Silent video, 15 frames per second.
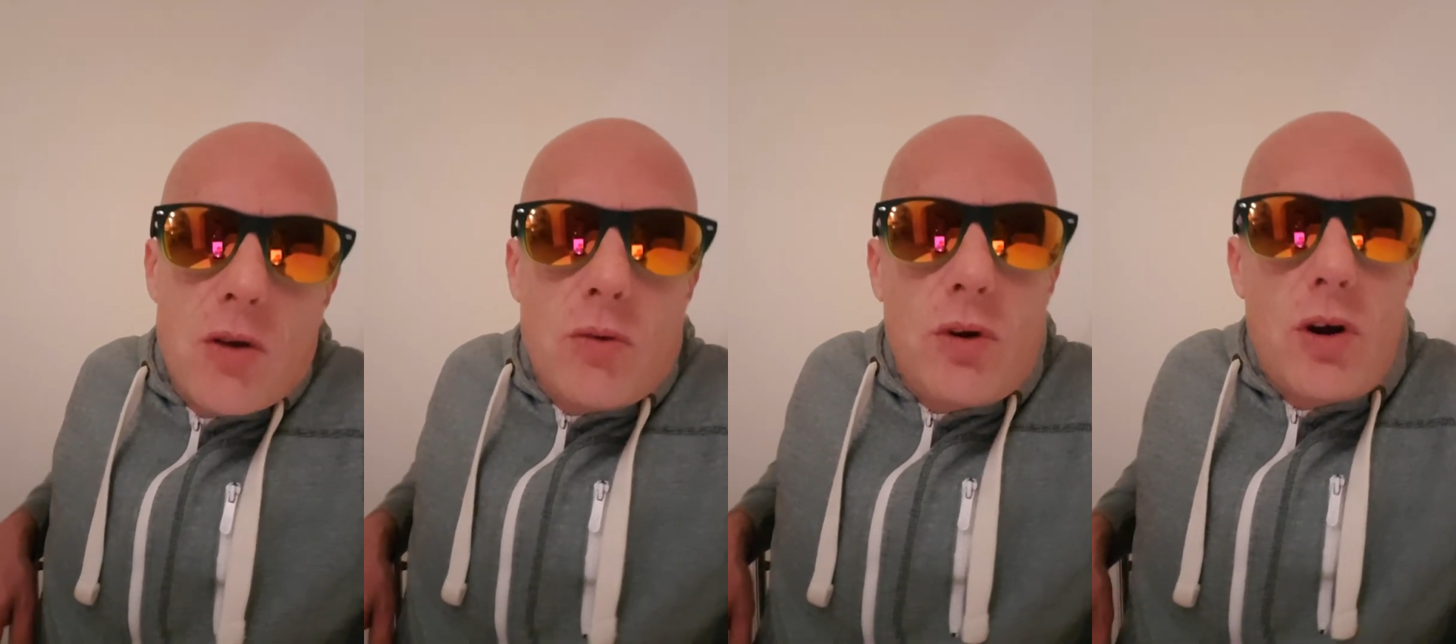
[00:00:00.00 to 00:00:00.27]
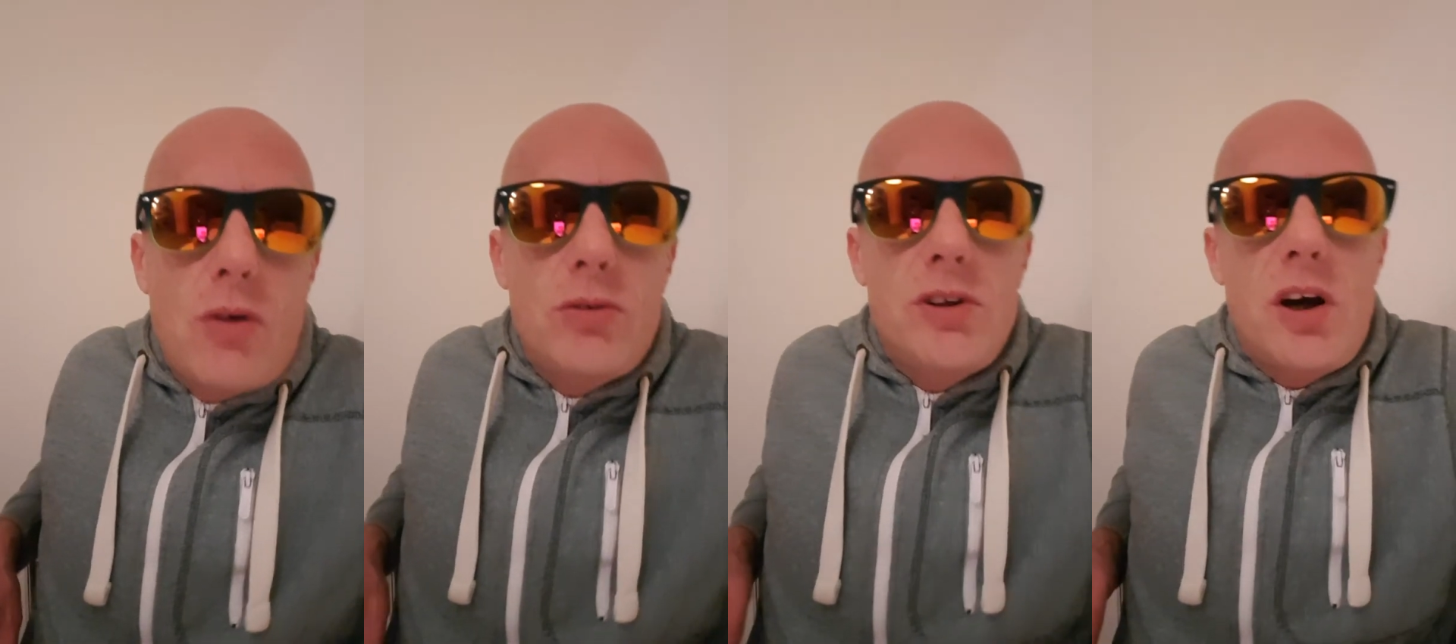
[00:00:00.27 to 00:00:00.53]

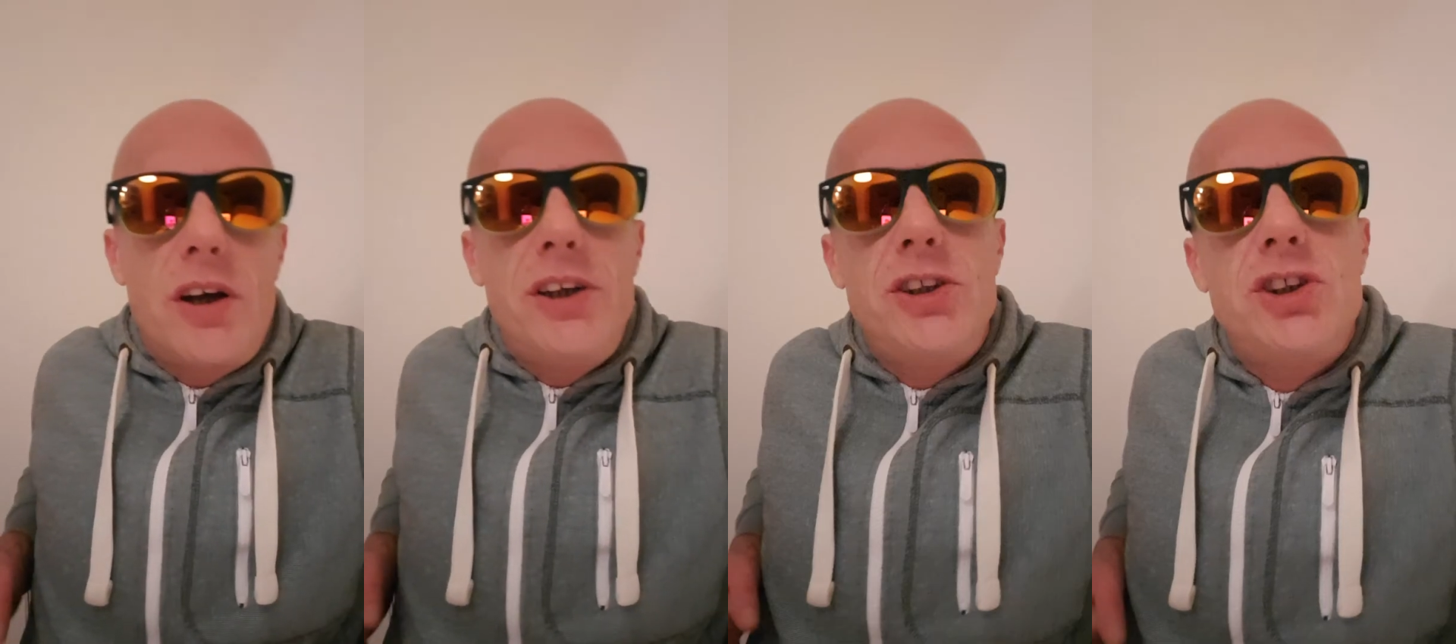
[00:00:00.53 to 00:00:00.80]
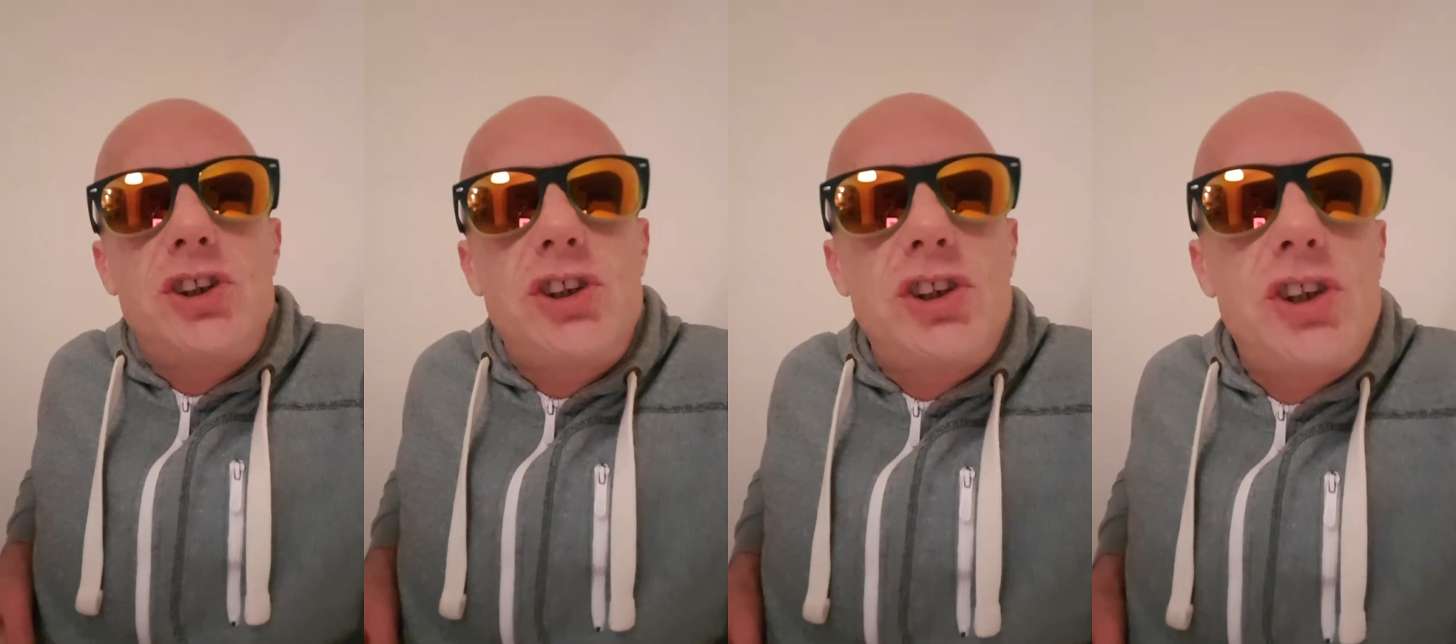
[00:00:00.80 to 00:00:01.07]
going in
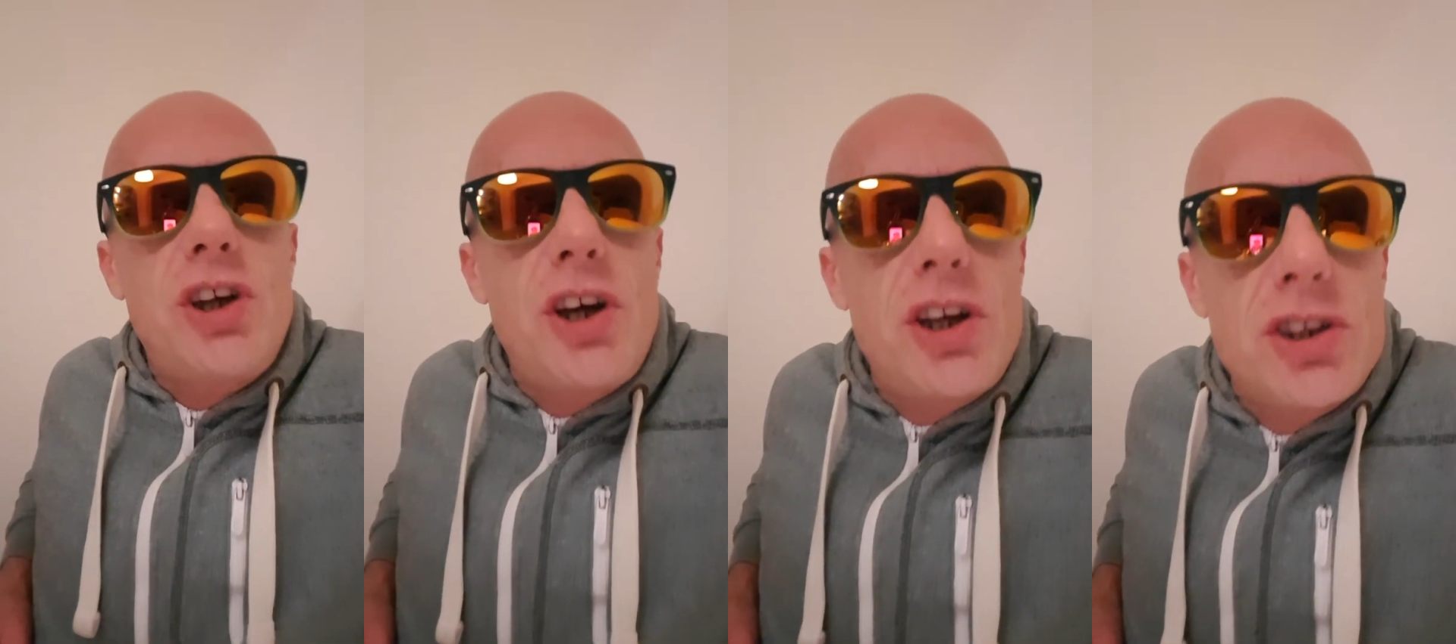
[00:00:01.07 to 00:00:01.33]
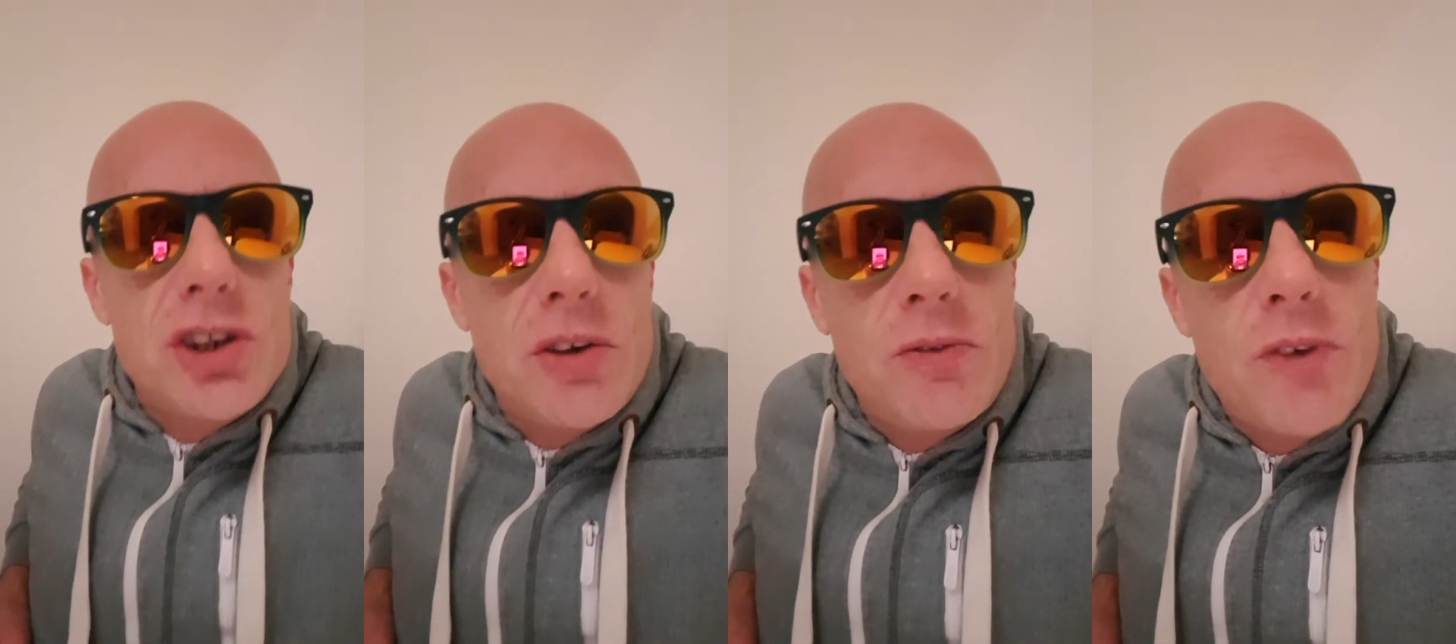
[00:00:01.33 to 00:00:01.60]

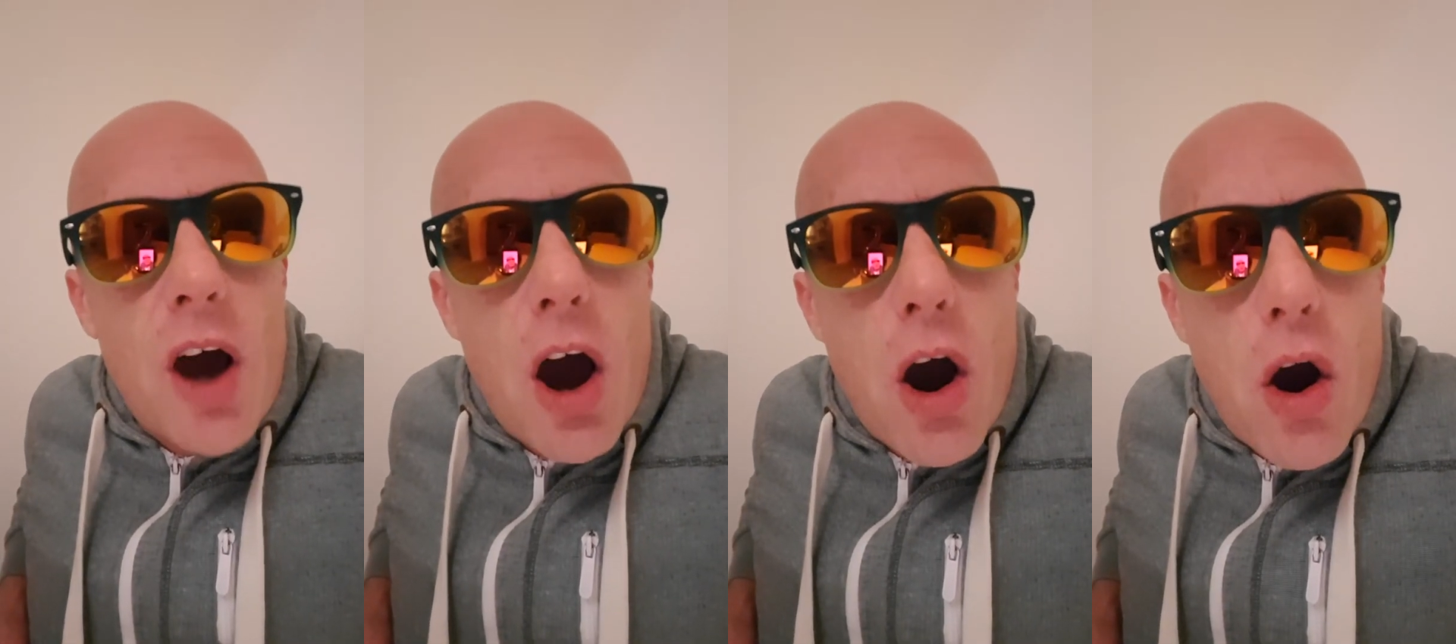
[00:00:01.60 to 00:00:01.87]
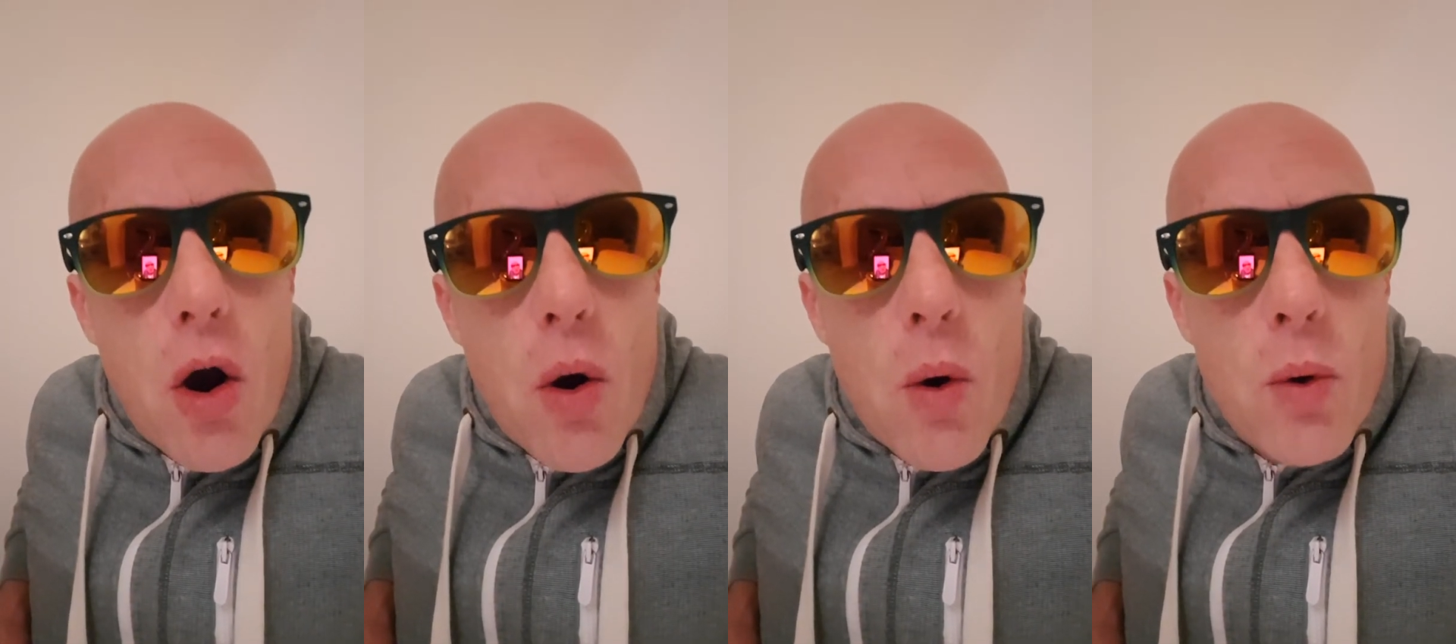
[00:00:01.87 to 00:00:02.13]
search of the
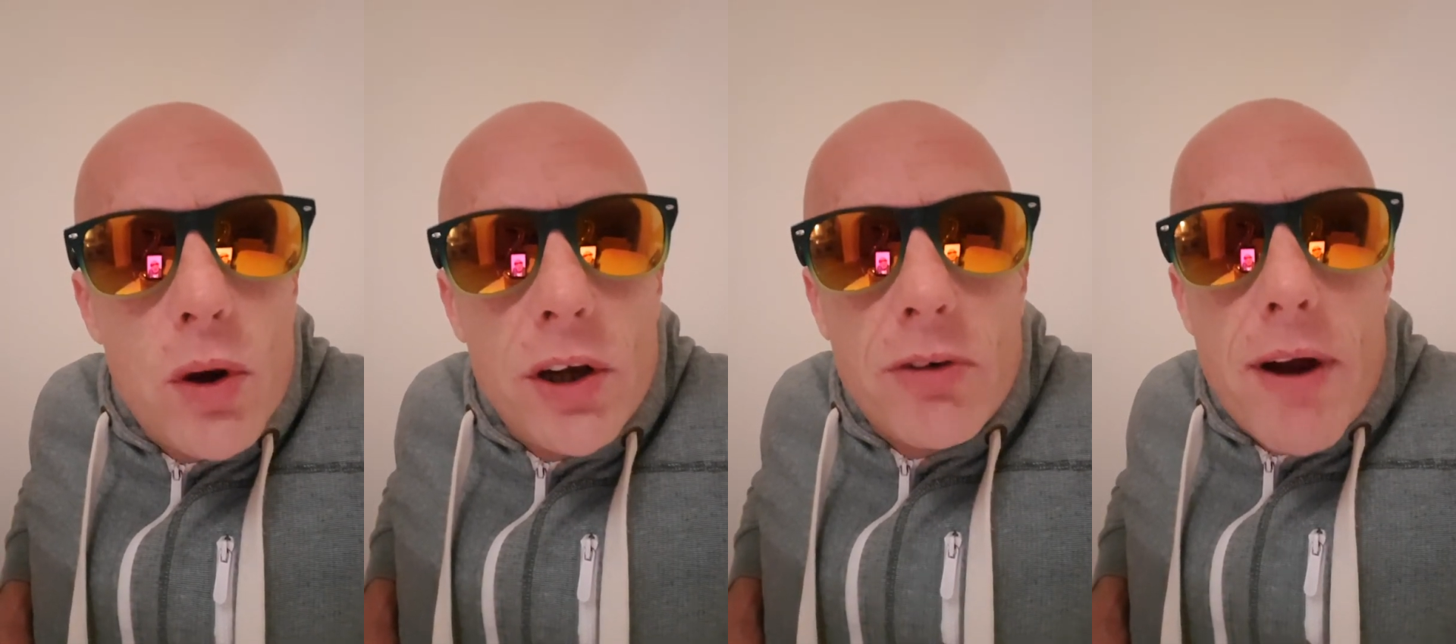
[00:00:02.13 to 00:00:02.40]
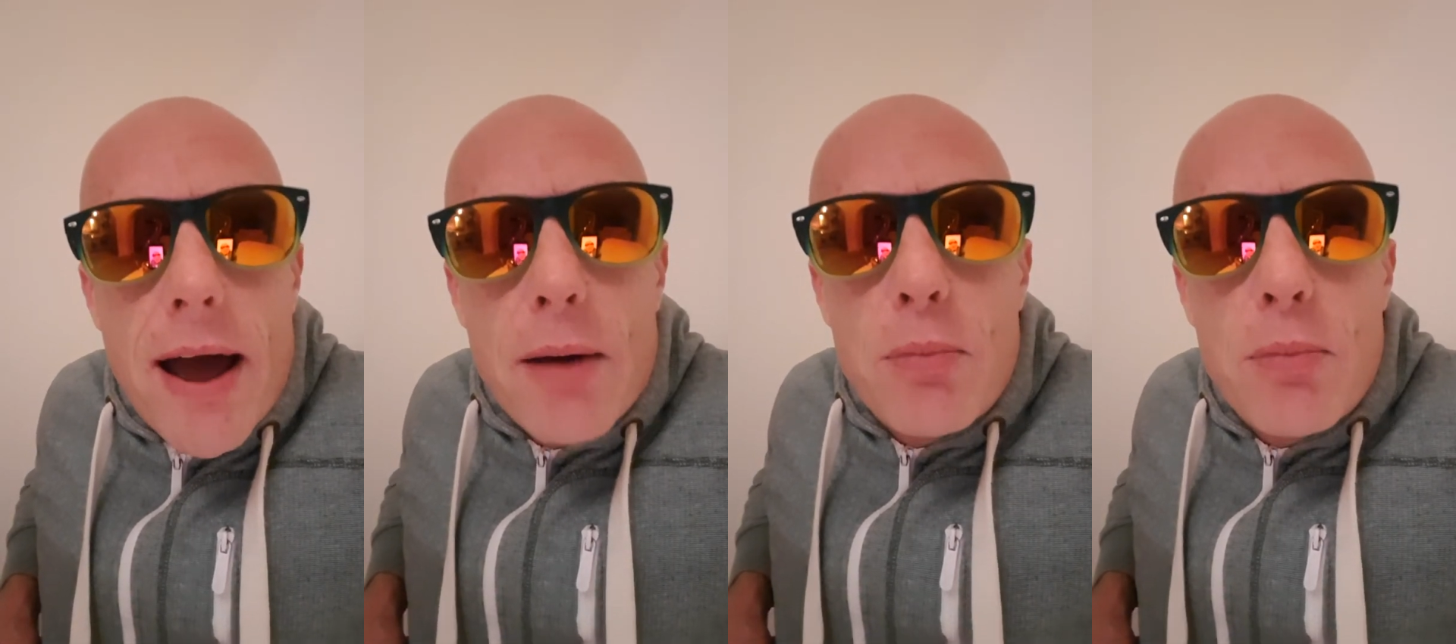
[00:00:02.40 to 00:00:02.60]
Holy Grail.